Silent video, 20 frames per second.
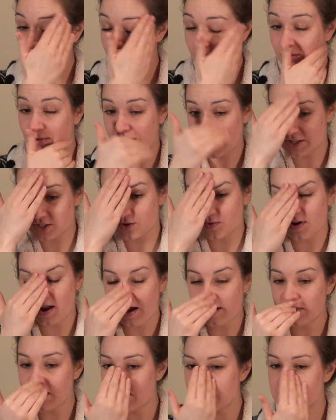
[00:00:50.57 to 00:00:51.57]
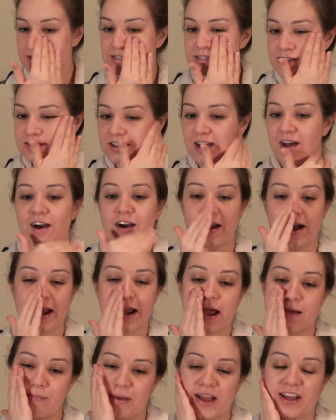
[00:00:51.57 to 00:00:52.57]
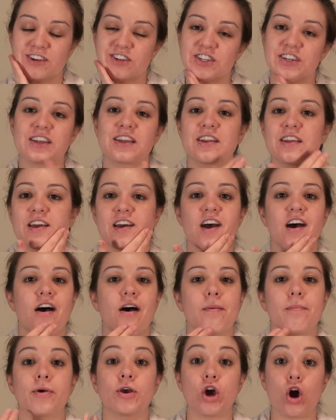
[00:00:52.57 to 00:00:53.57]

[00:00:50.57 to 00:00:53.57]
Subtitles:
Okay, so now that this is on, I'm actually going to